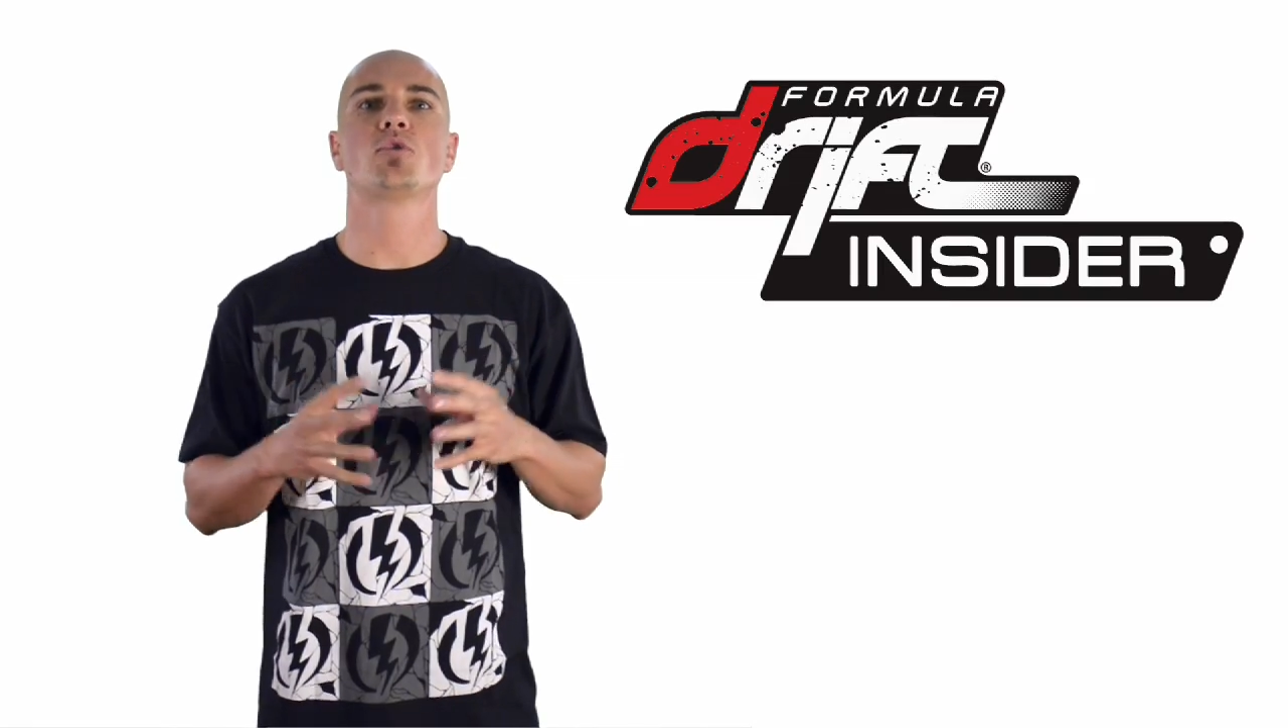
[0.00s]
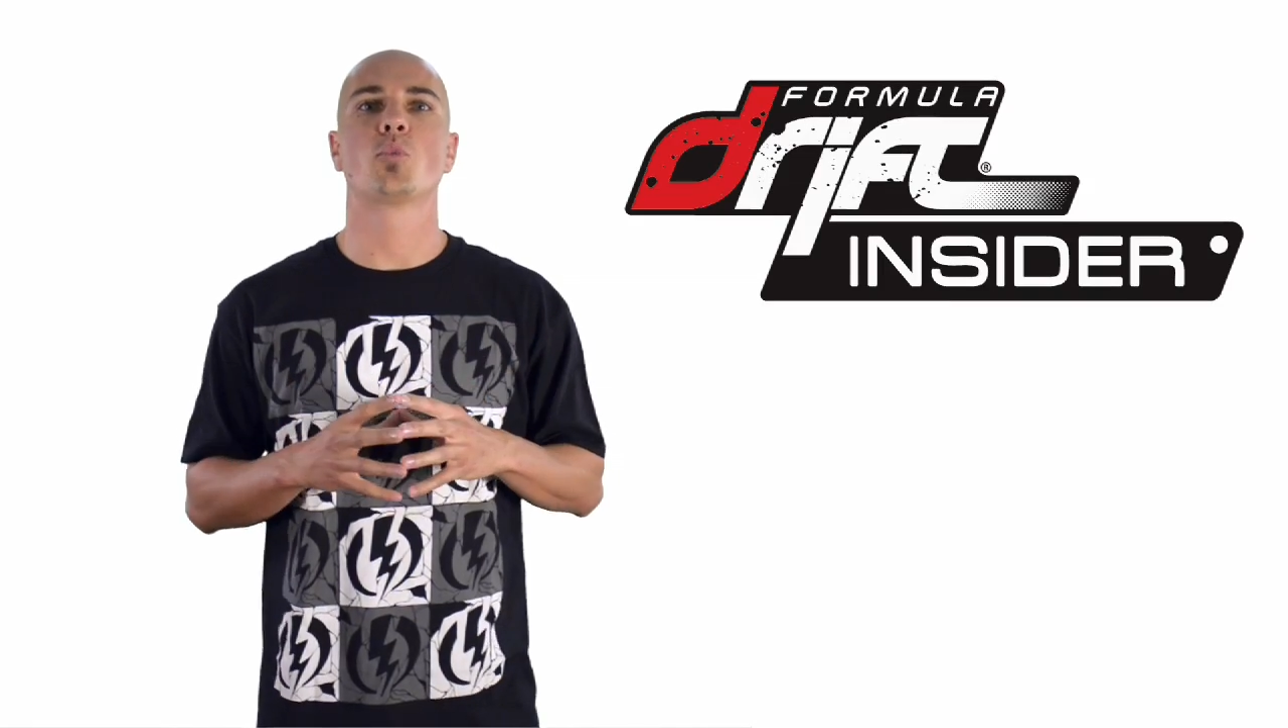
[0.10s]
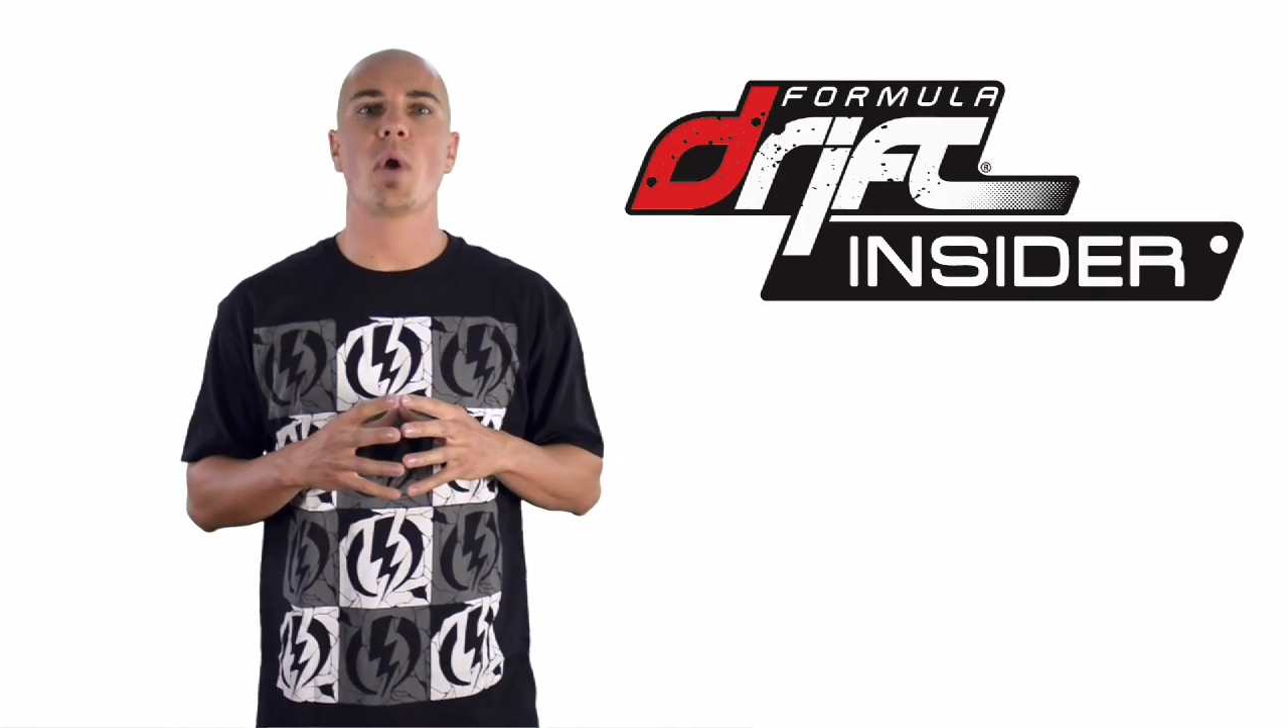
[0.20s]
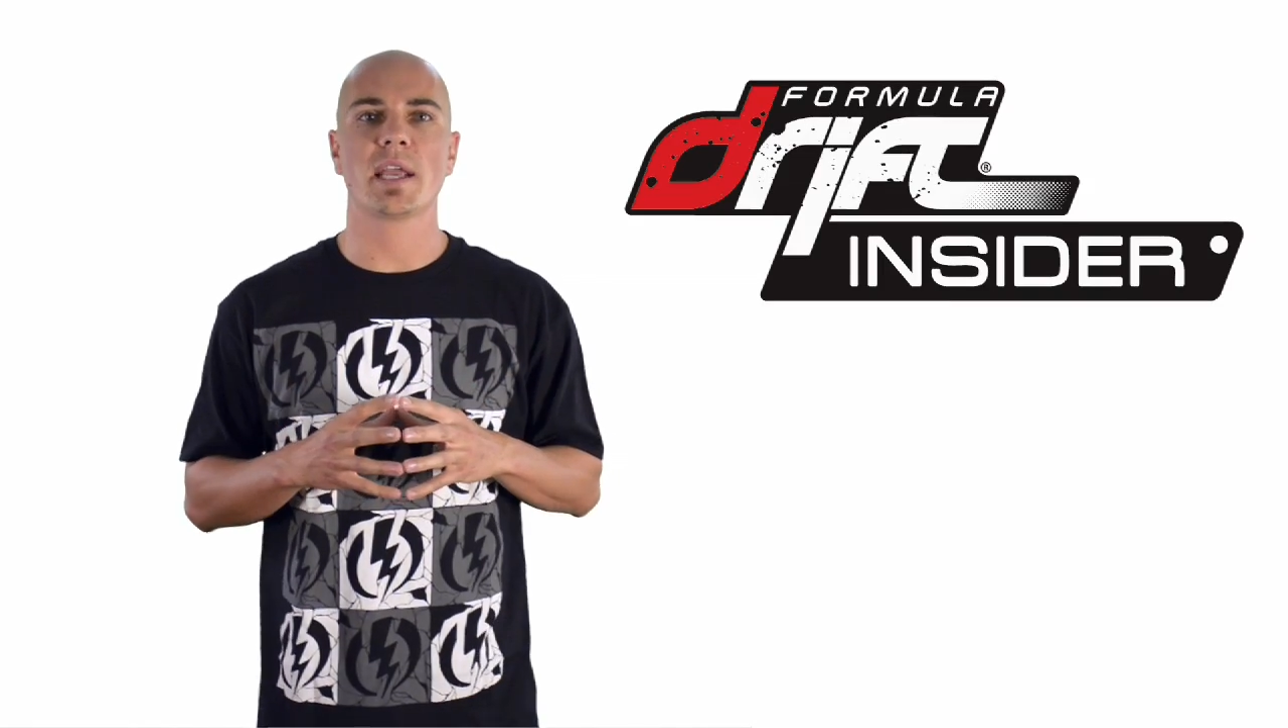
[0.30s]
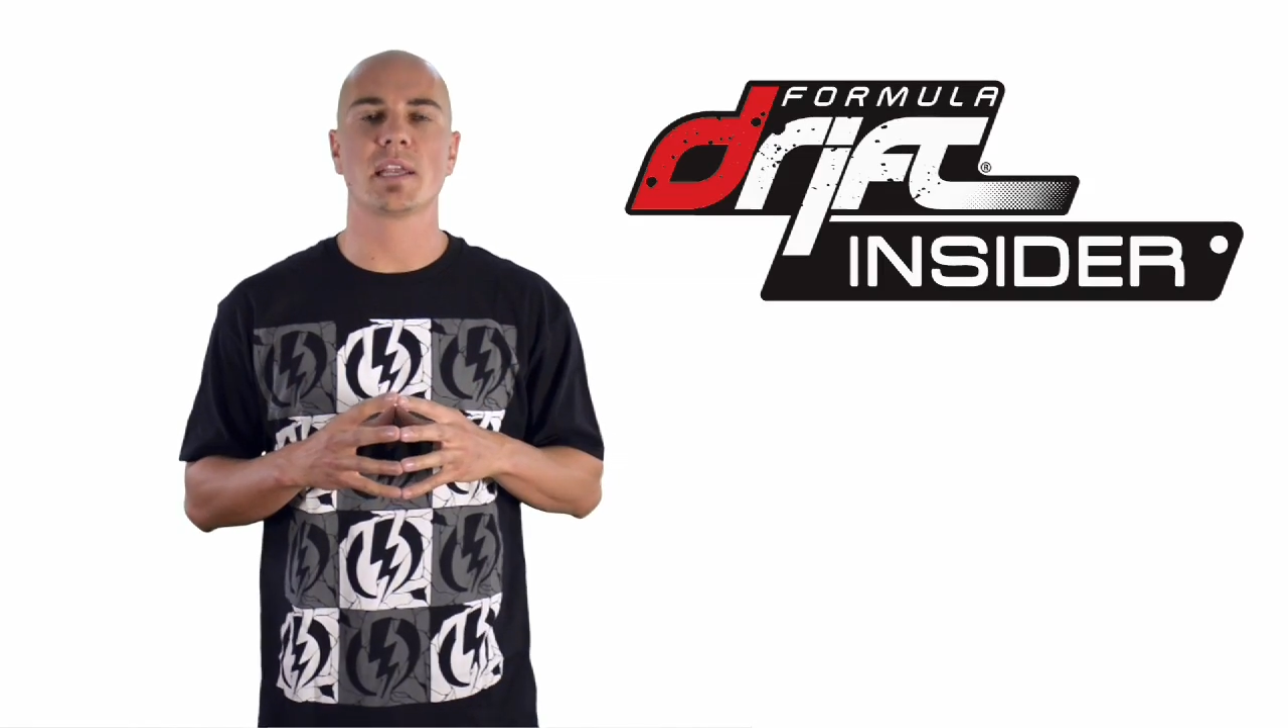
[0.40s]

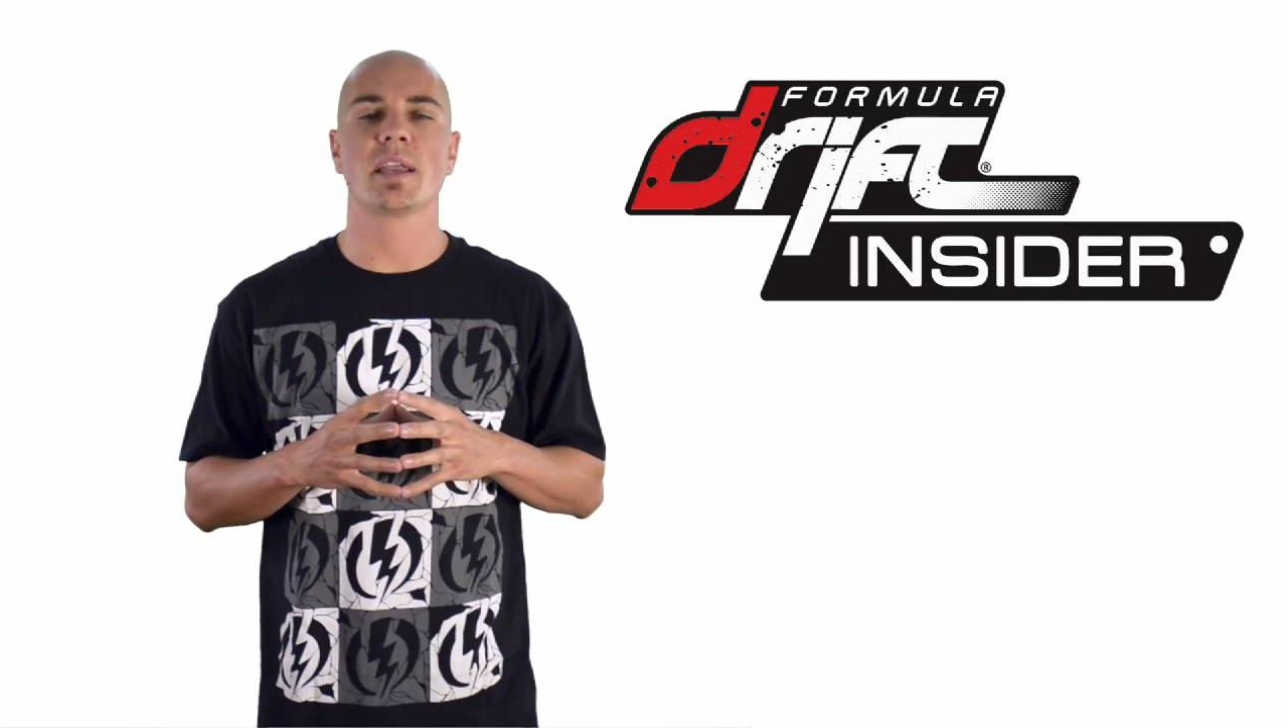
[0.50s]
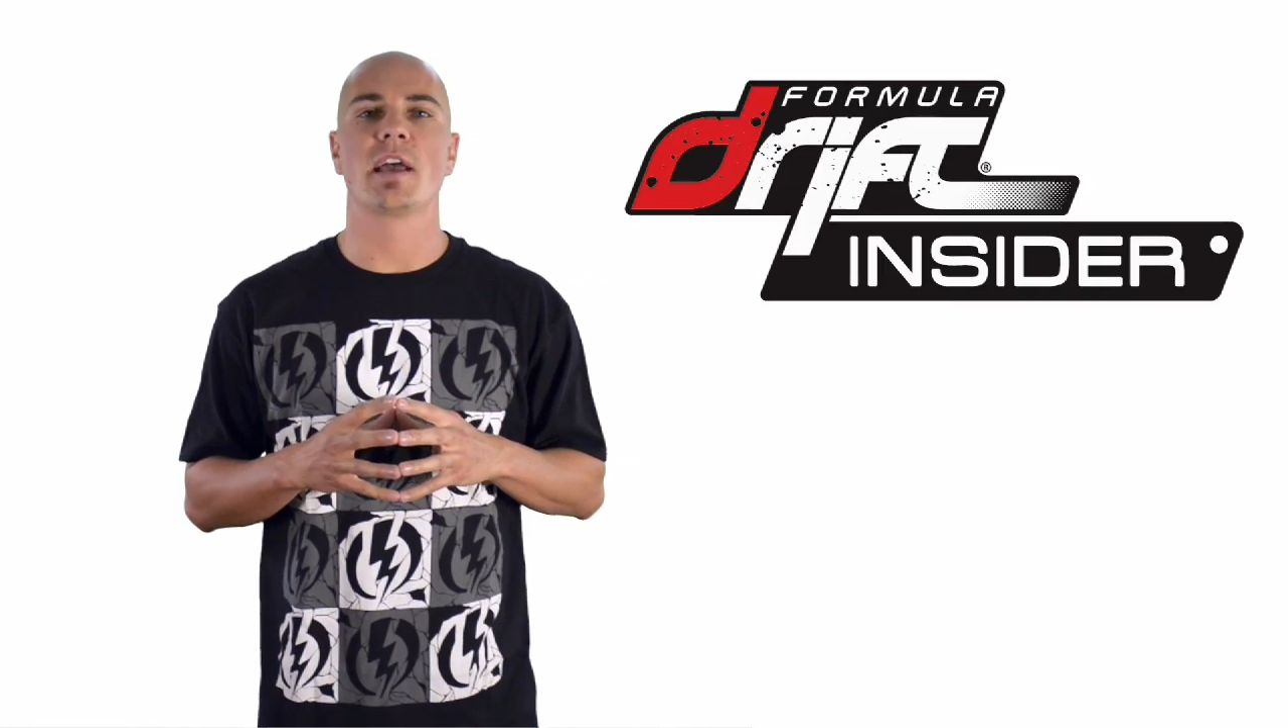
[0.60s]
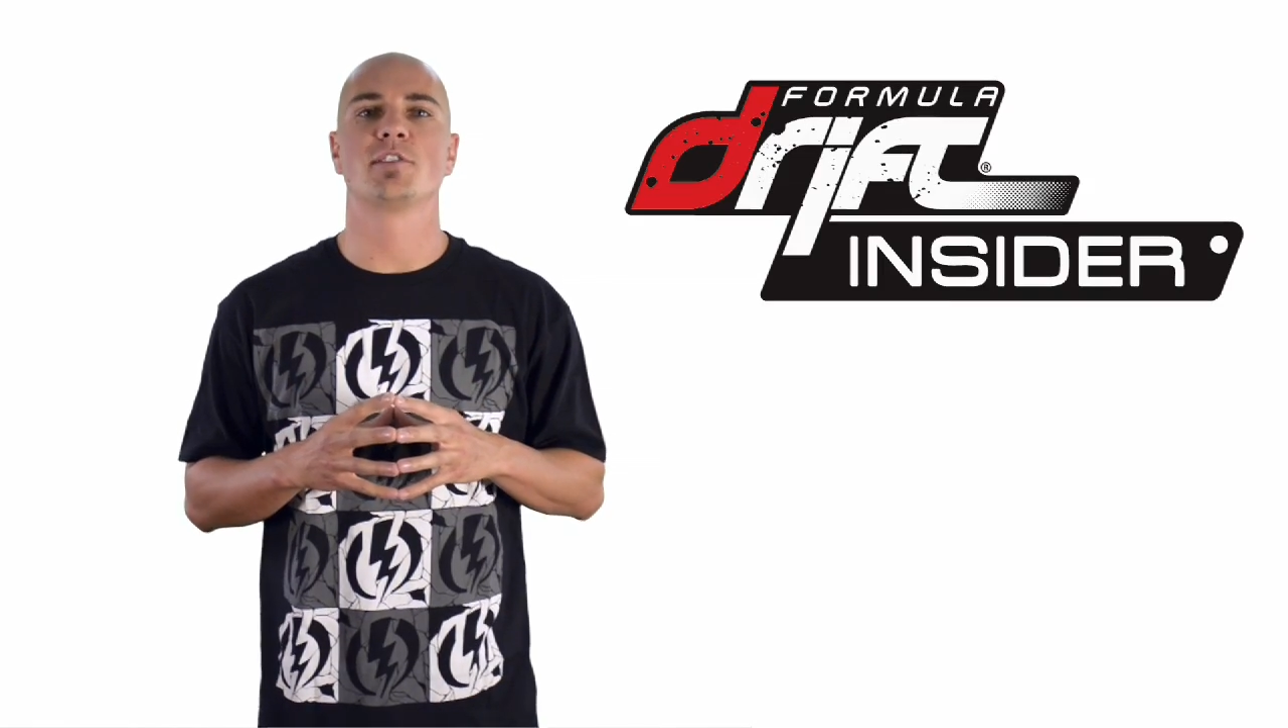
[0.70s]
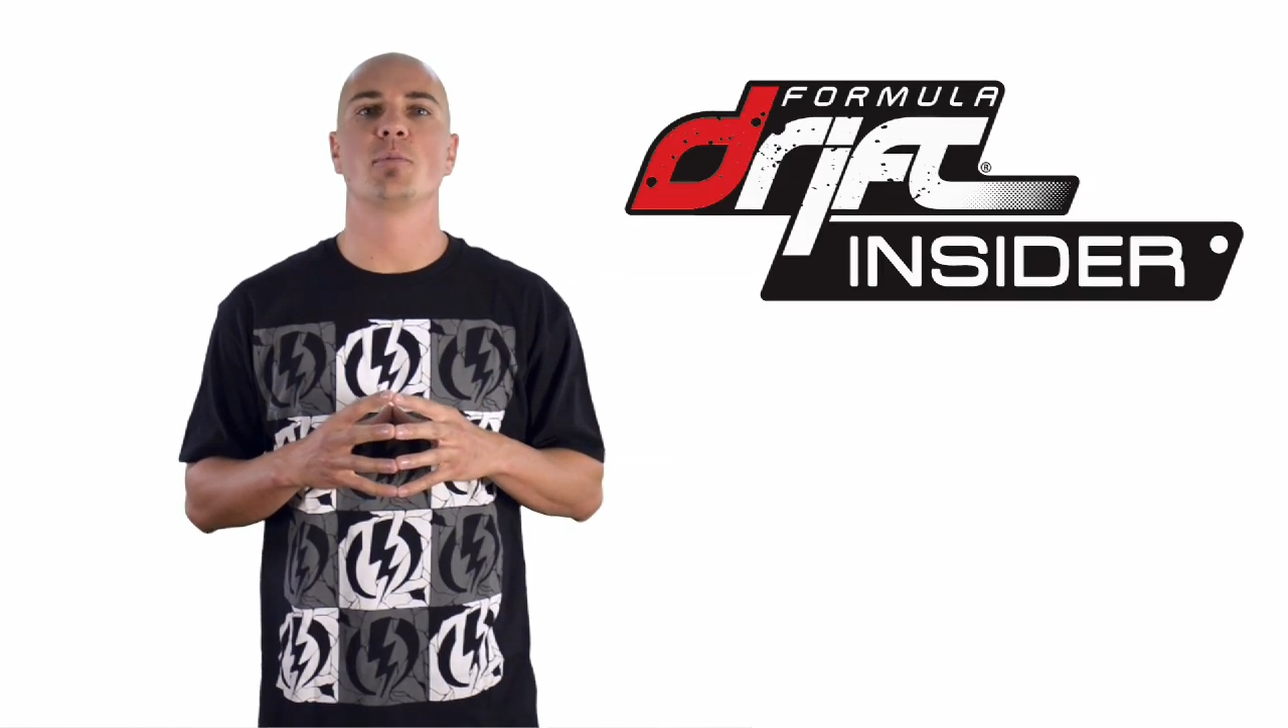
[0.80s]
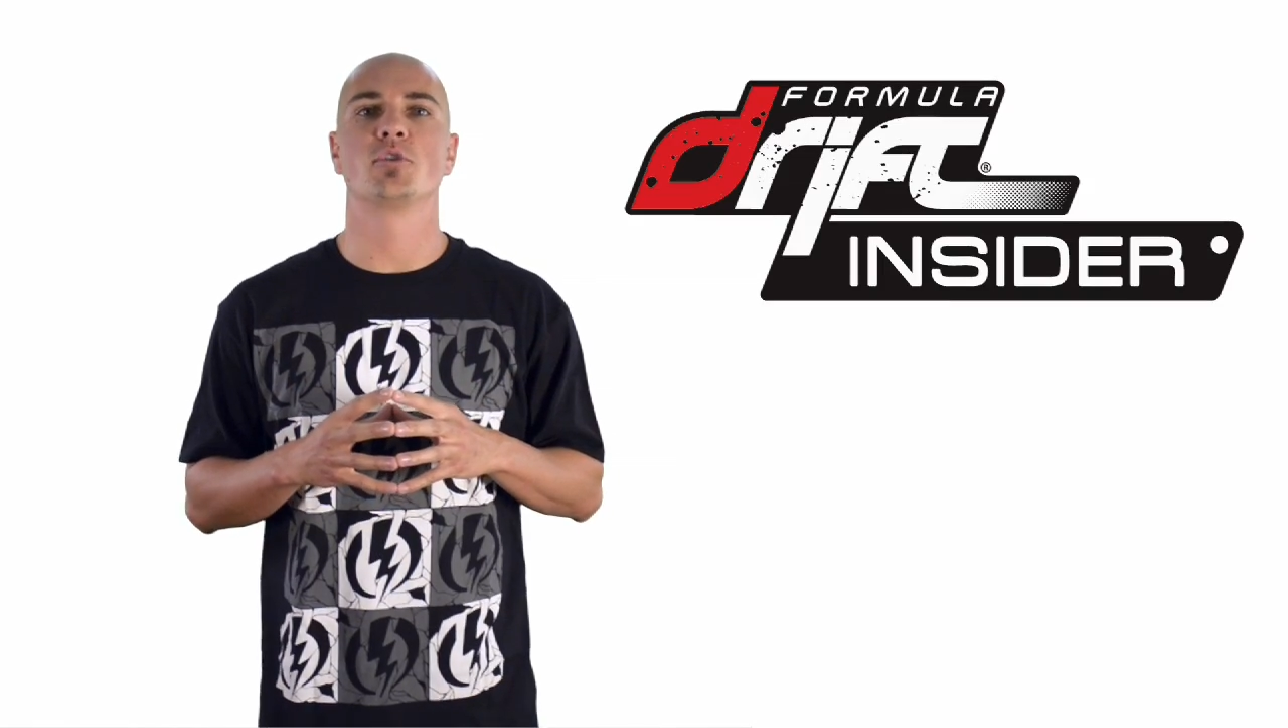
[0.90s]
recognizable